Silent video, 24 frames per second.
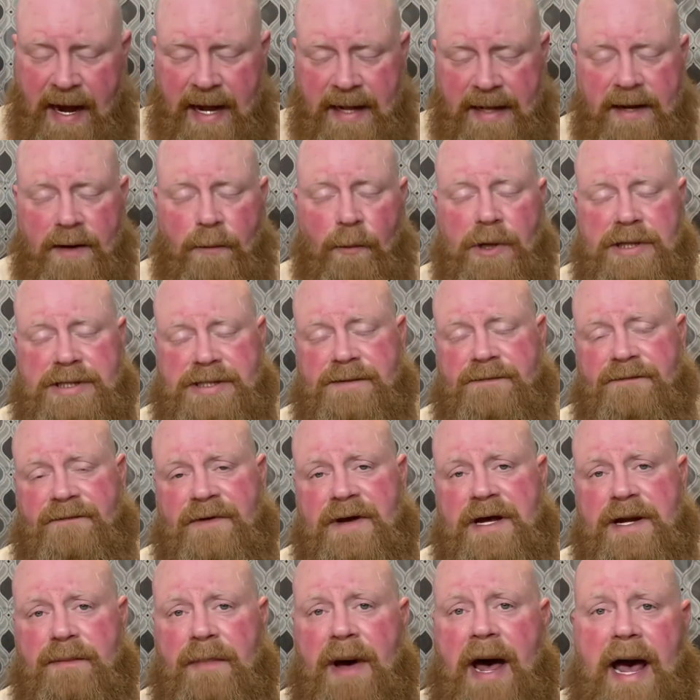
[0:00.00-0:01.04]
them with some
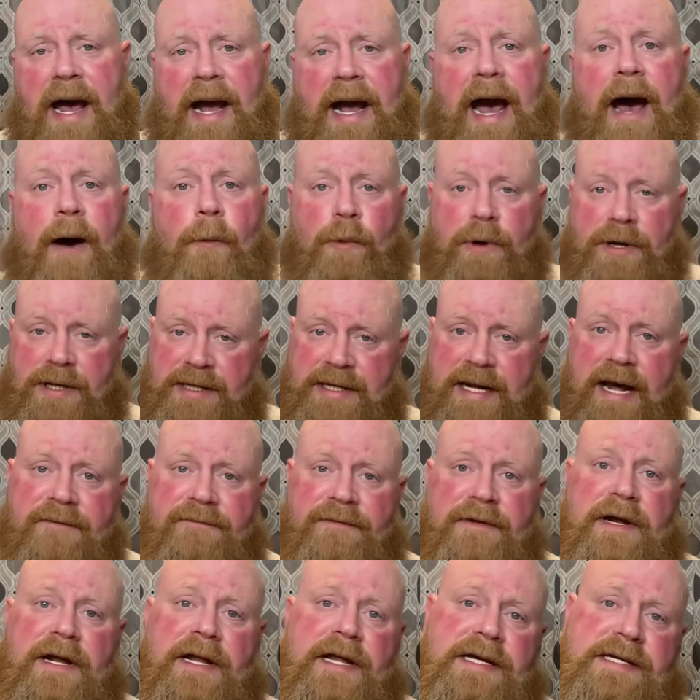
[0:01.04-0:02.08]
feedback, I would
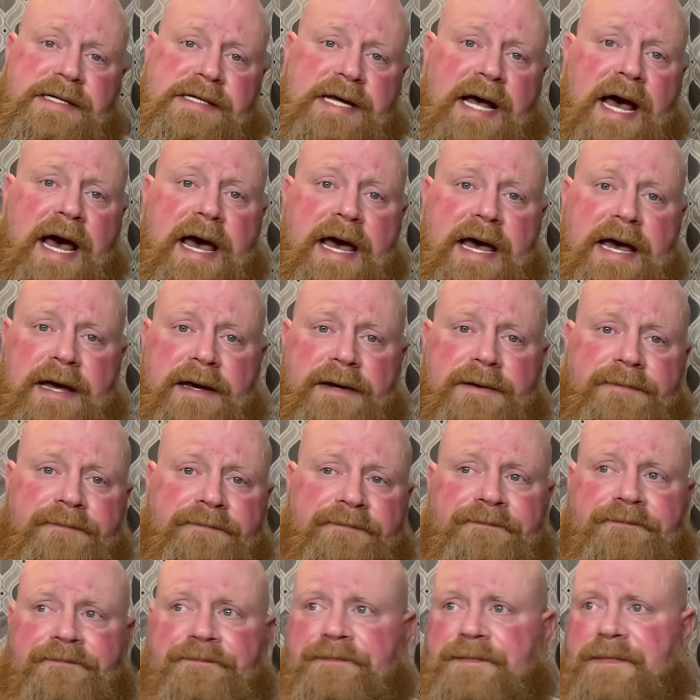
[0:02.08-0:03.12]
definitely say
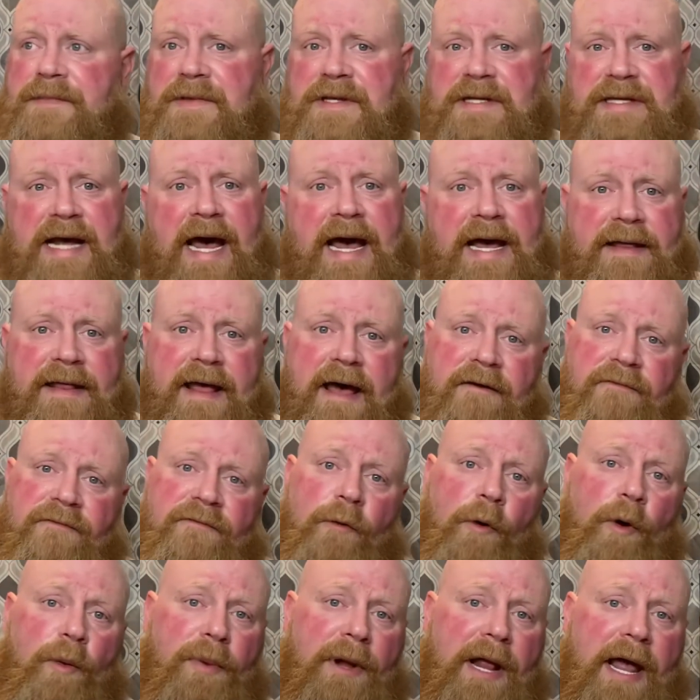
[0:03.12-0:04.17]
take that
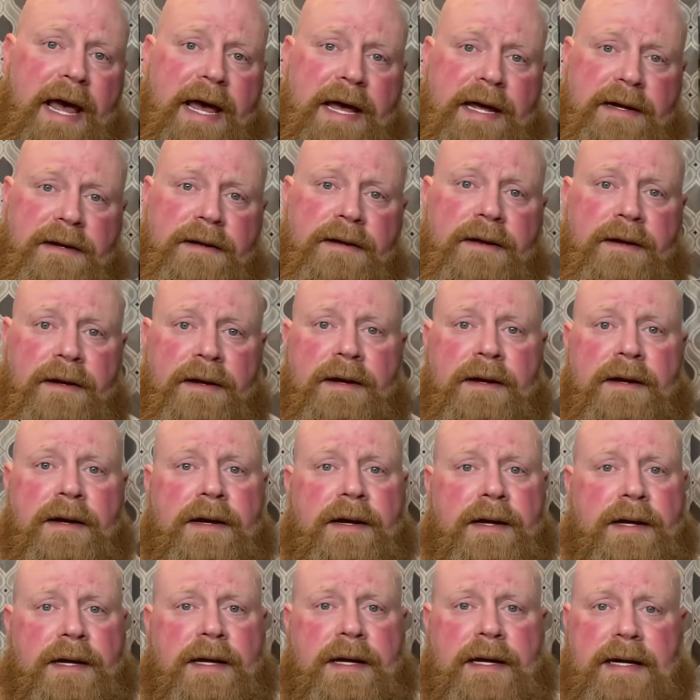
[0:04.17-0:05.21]
4-blade
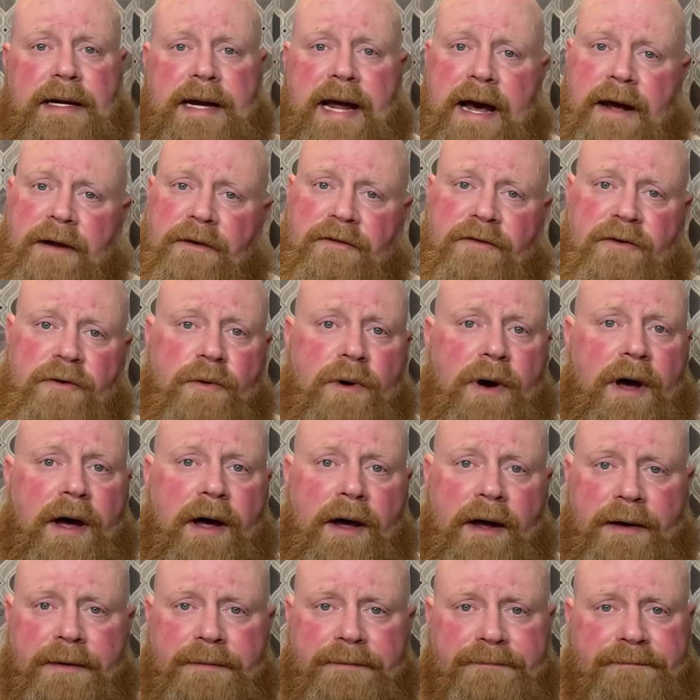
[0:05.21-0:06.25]
down to
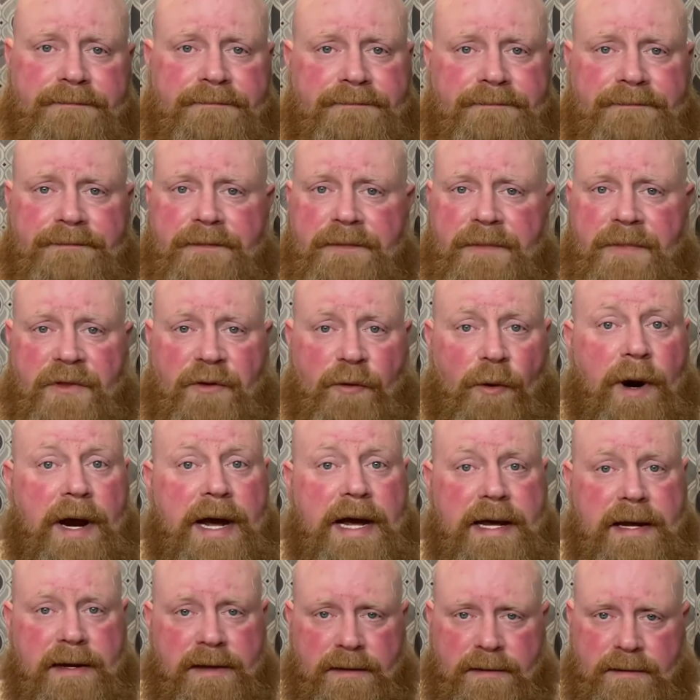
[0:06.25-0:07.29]
a
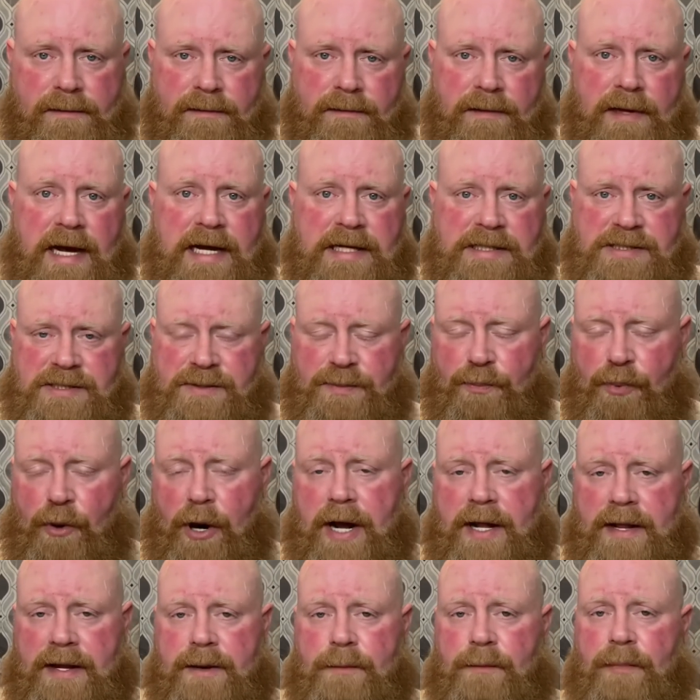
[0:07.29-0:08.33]
3 and
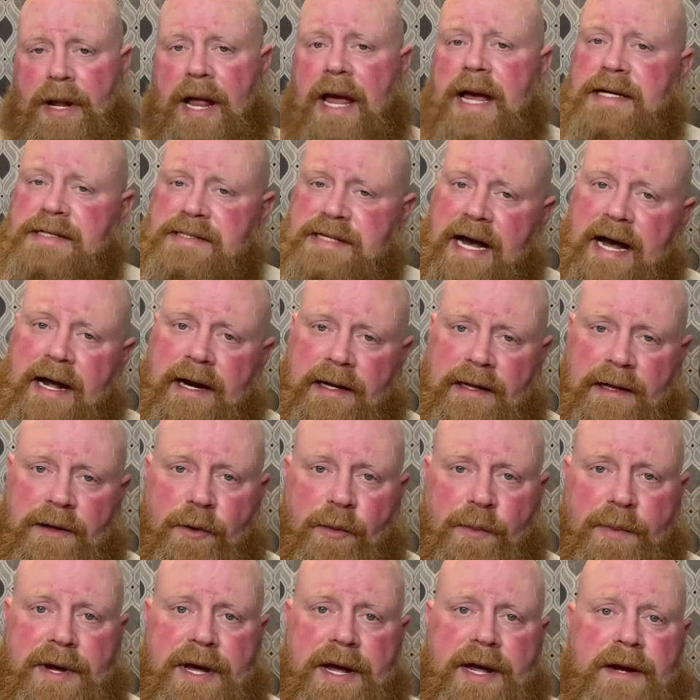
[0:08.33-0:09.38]
spread them blades out a little
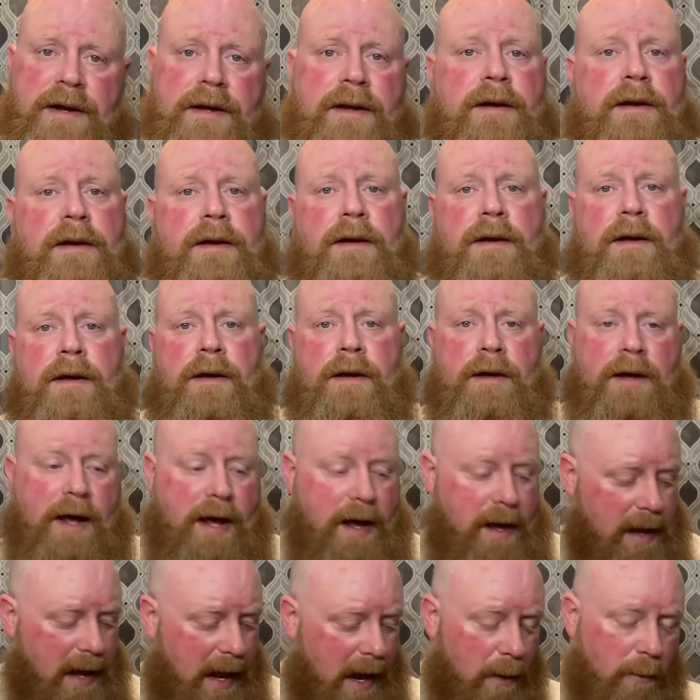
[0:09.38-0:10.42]
bit.
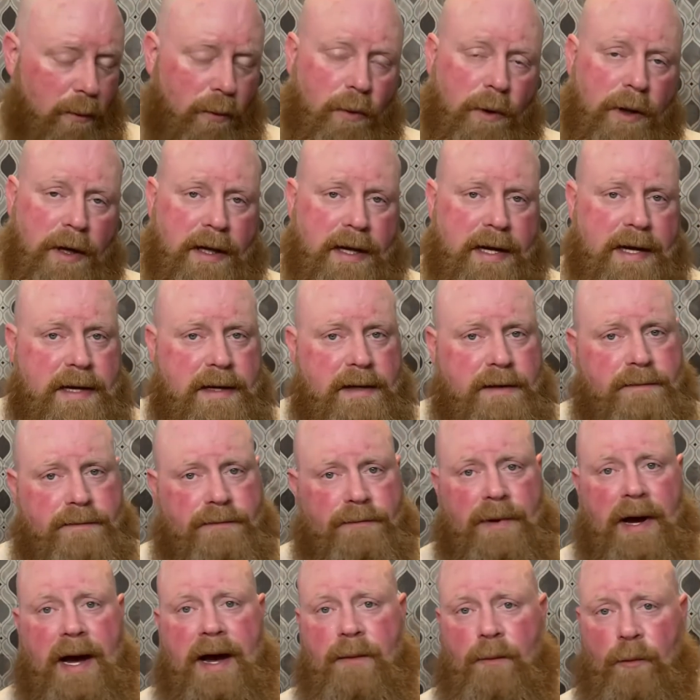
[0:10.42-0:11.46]
I'm really
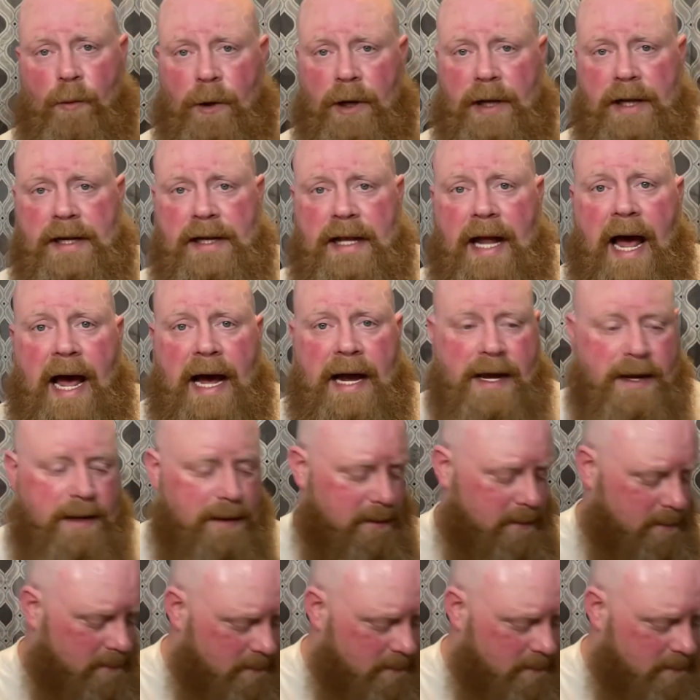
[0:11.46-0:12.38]
liking